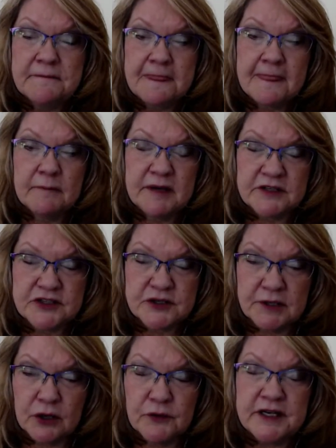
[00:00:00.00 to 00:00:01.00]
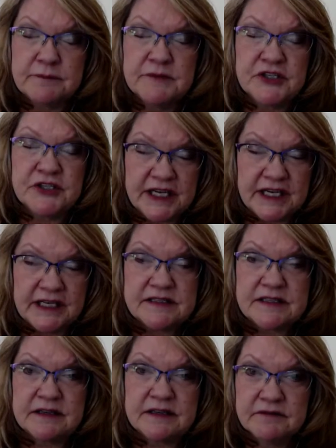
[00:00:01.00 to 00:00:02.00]
because you blow into machines
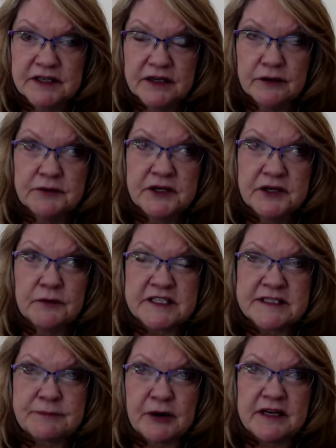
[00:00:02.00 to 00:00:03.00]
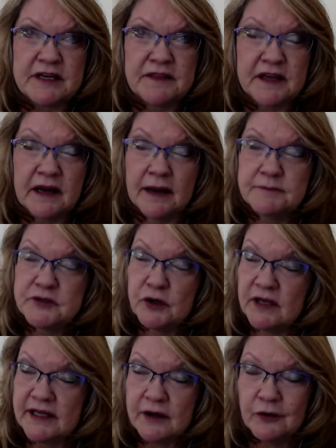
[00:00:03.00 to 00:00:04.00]
and, we don't want to spread anything. And I'm
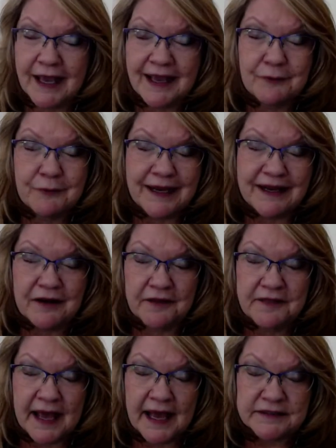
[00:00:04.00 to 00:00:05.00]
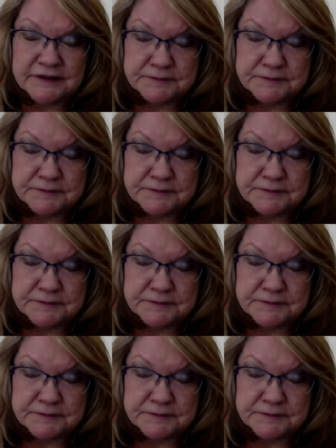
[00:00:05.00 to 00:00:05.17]
totally okay waiting on that